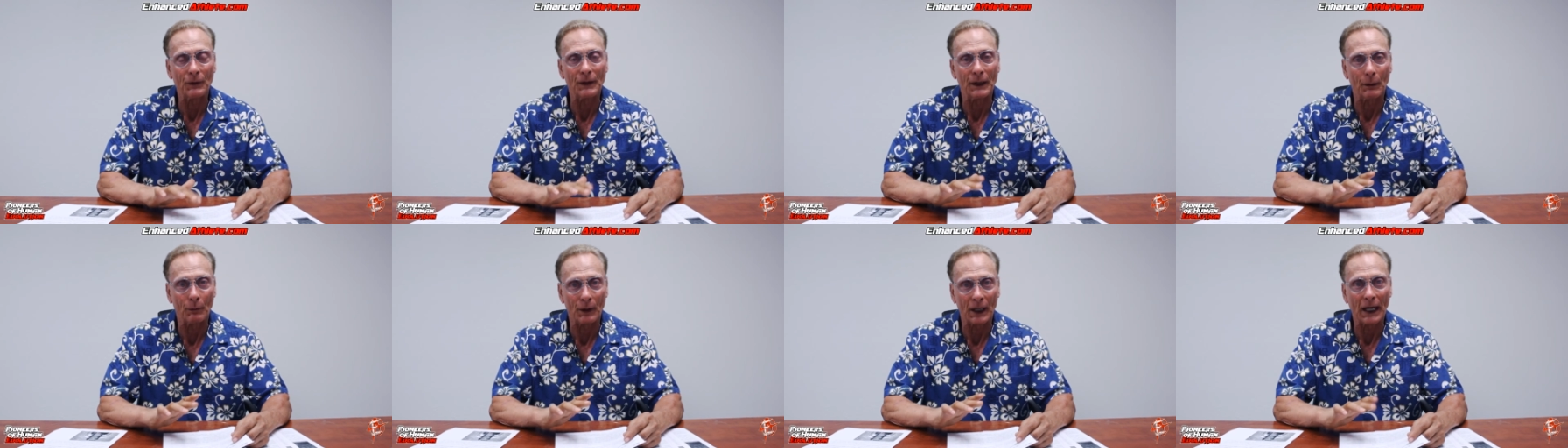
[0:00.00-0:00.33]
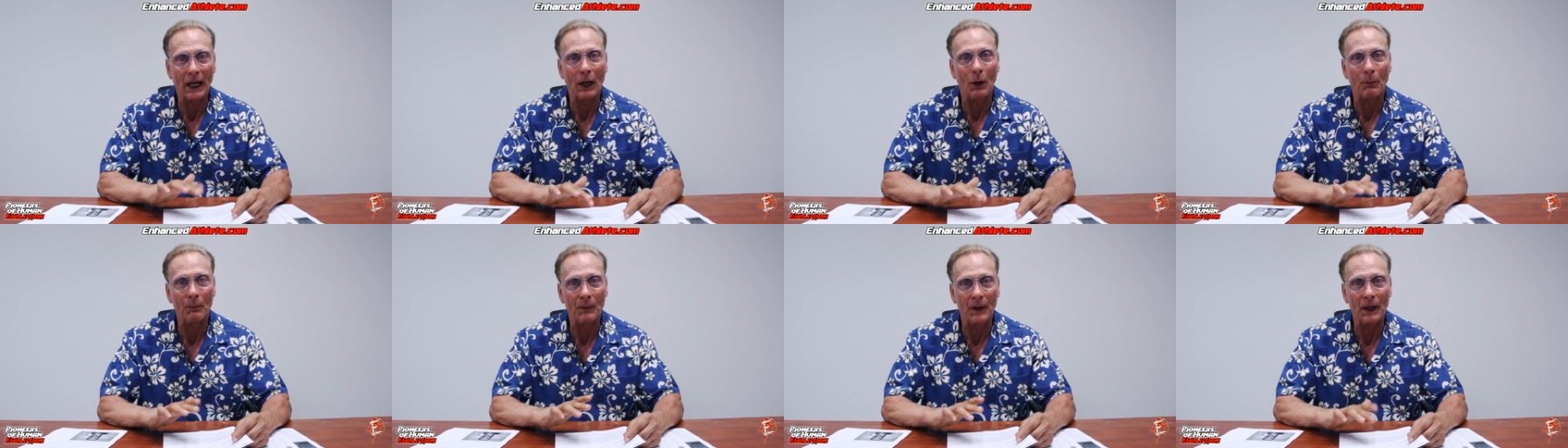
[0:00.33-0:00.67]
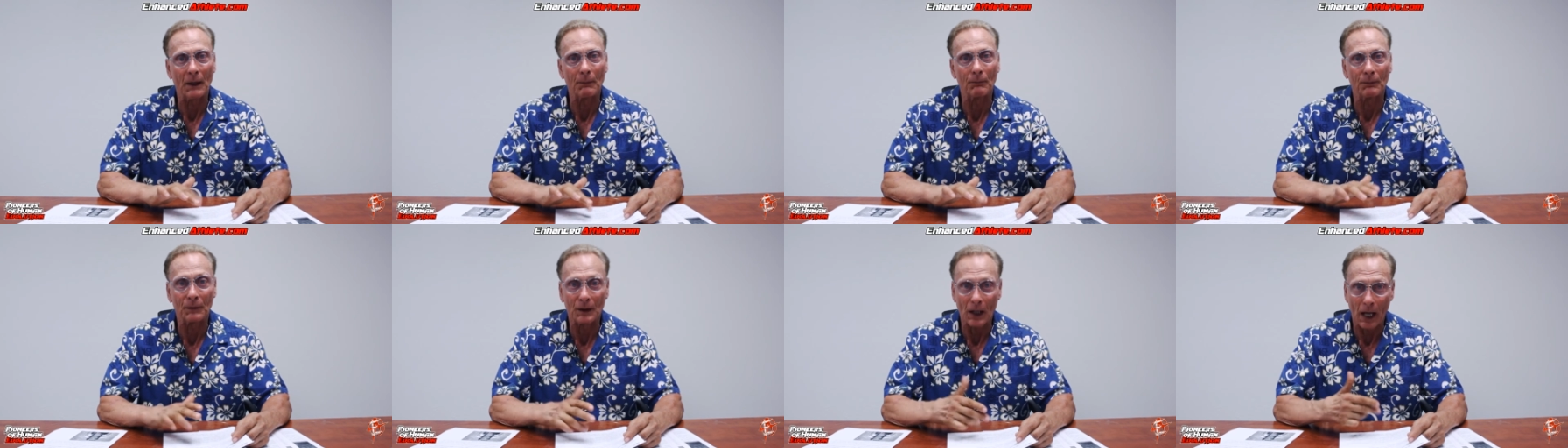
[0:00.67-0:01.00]
that would help
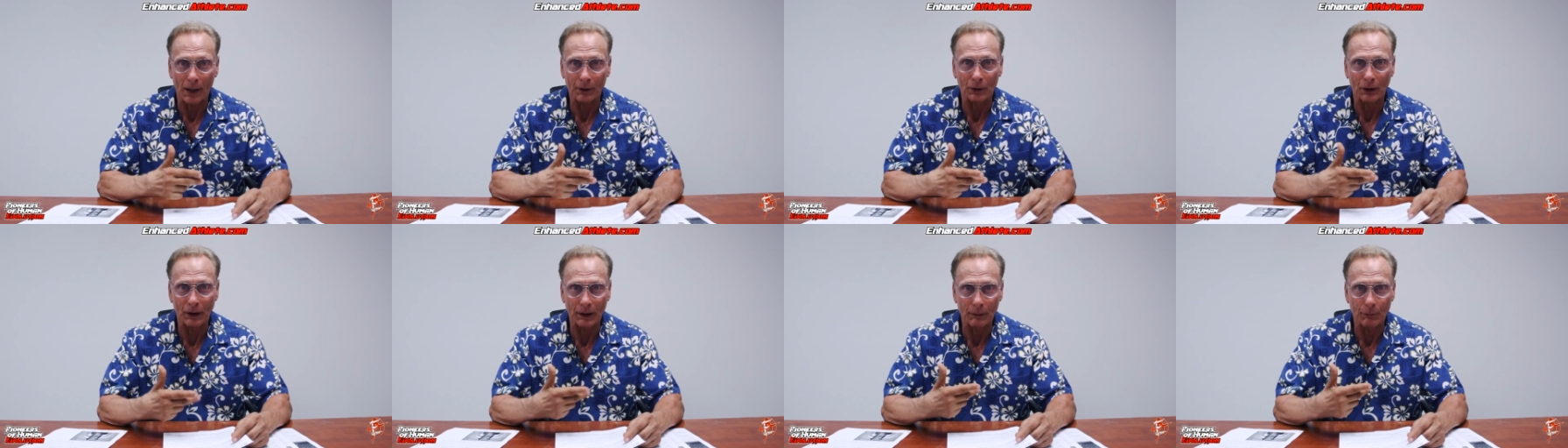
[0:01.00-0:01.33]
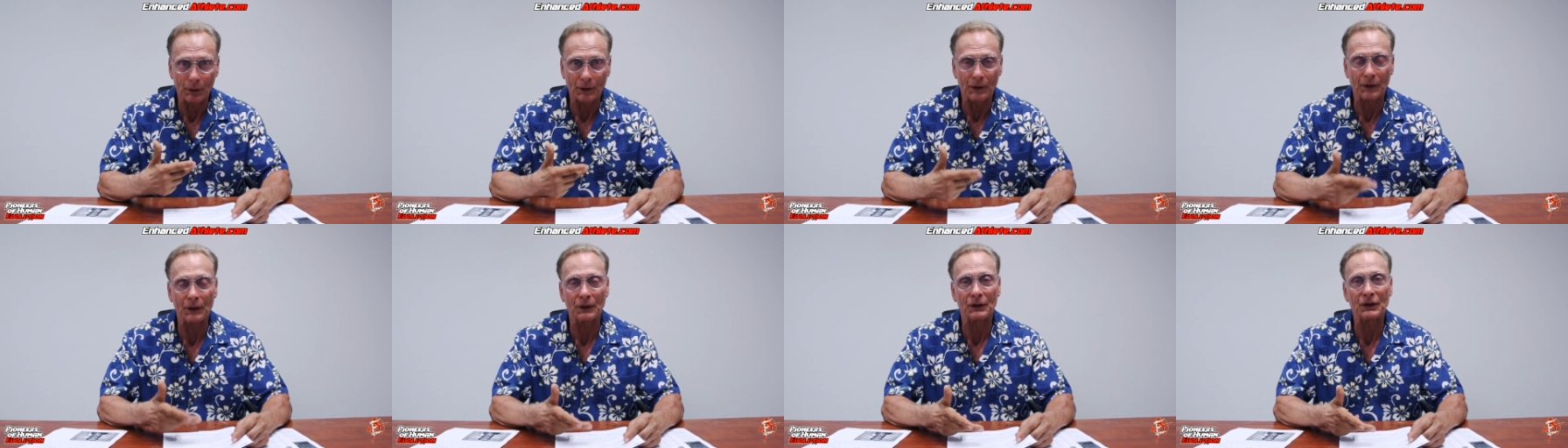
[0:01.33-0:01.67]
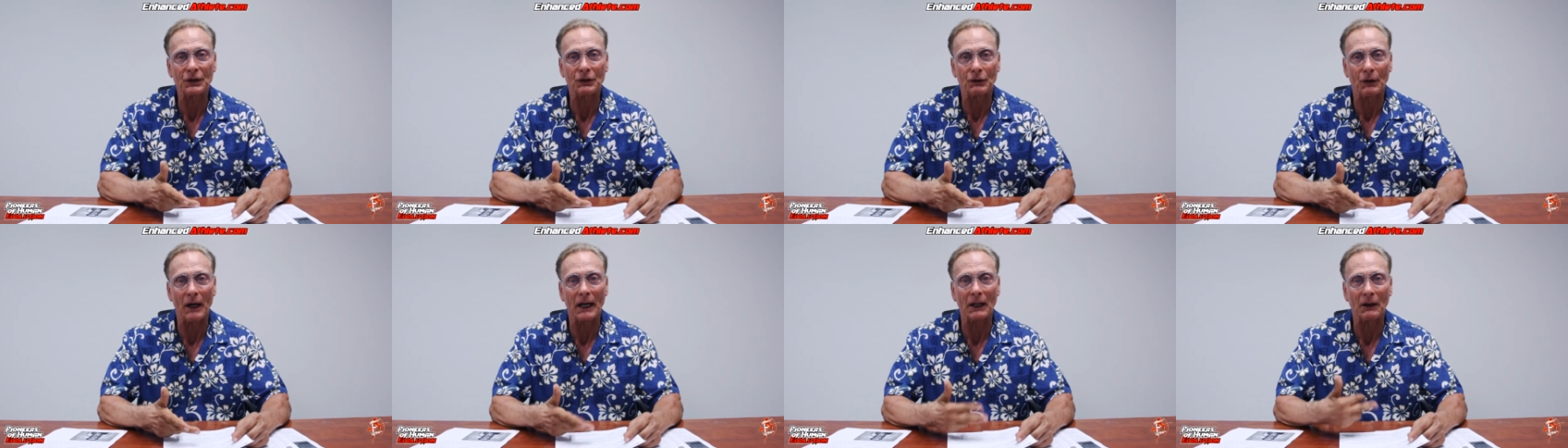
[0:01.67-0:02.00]
them not only with their
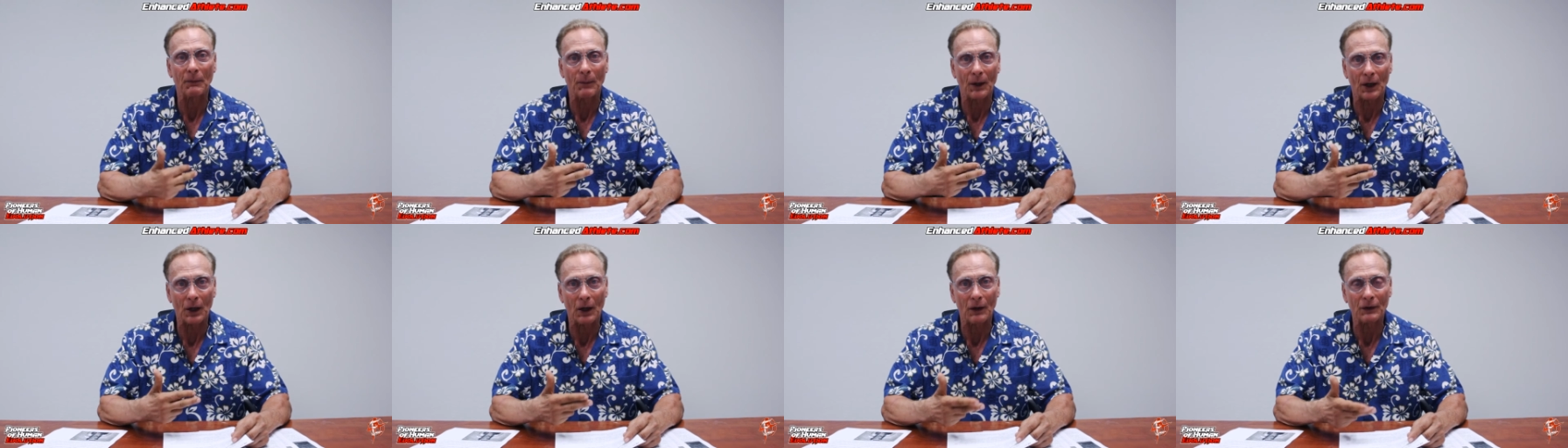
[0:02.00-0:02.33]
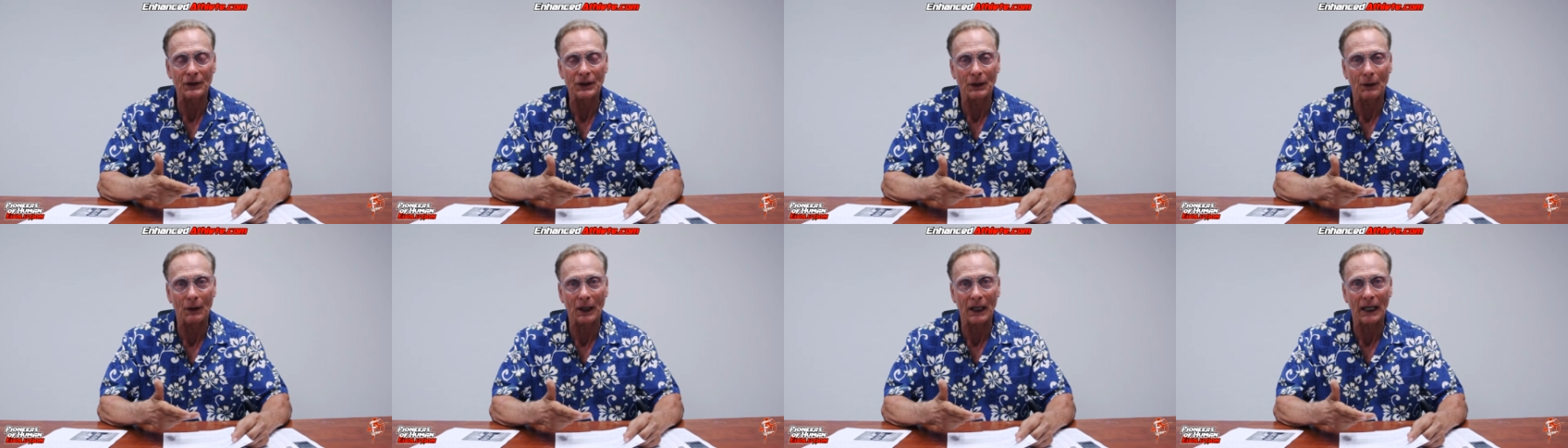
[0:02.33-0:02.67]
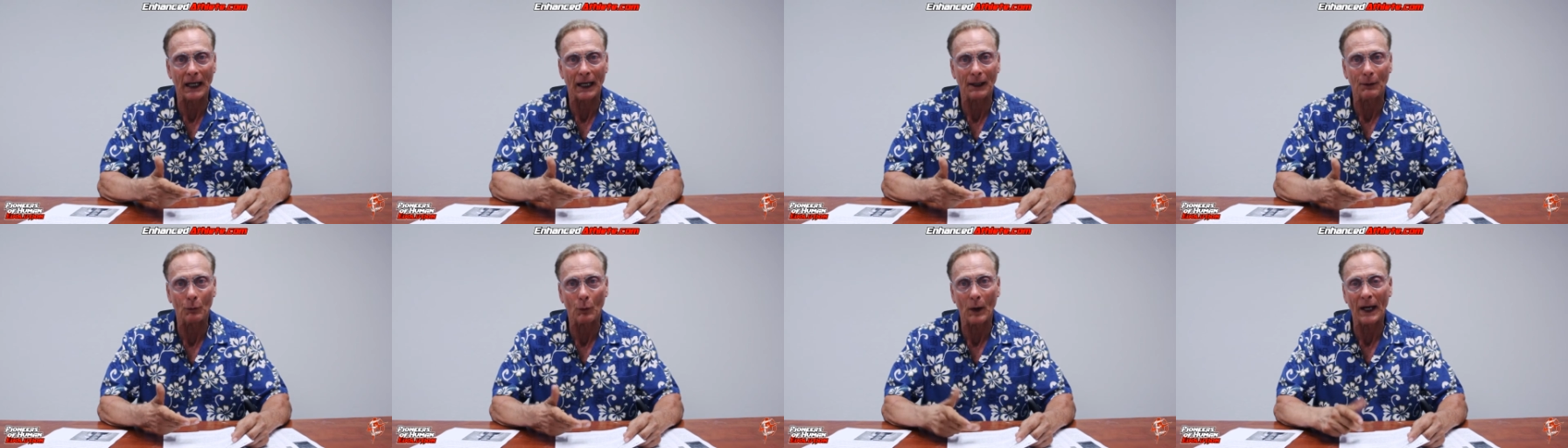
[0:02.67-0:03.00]
strength but also to
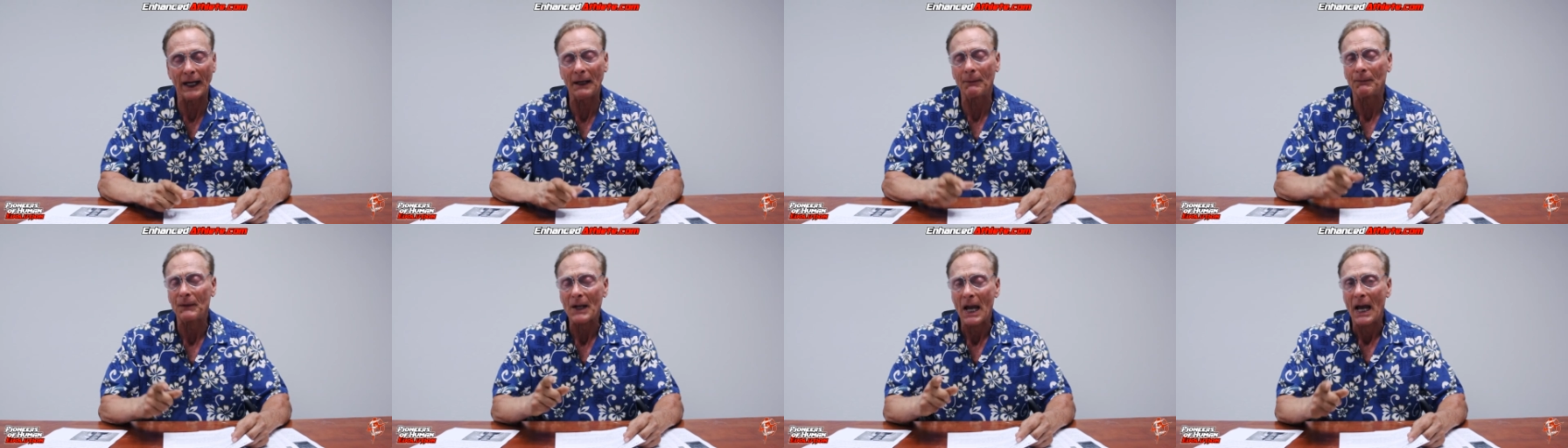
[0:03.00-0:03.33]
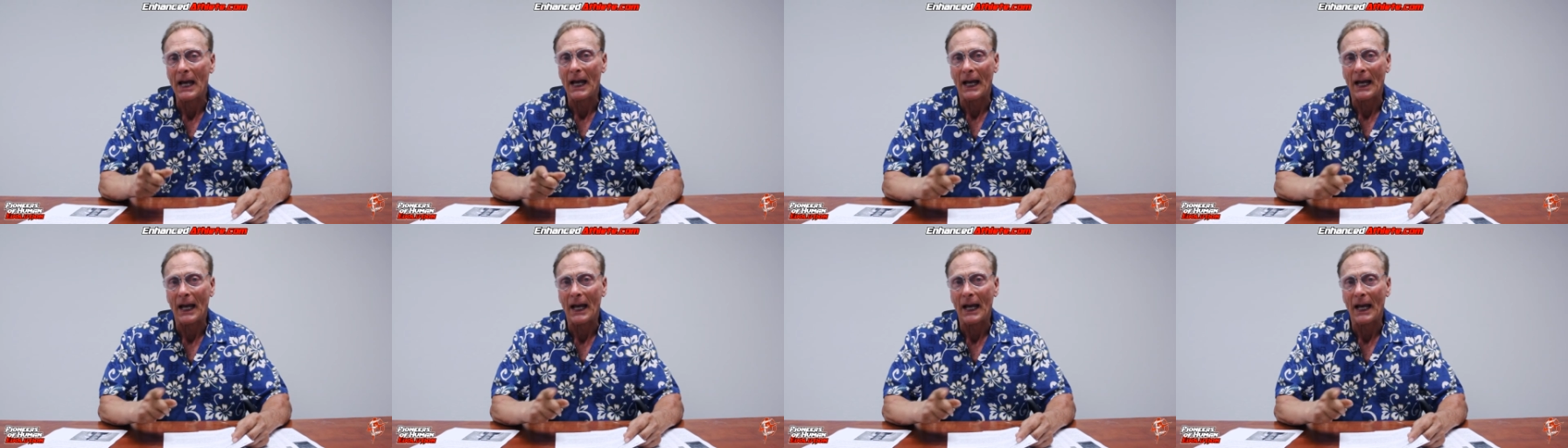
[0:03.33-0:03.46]
gain weight.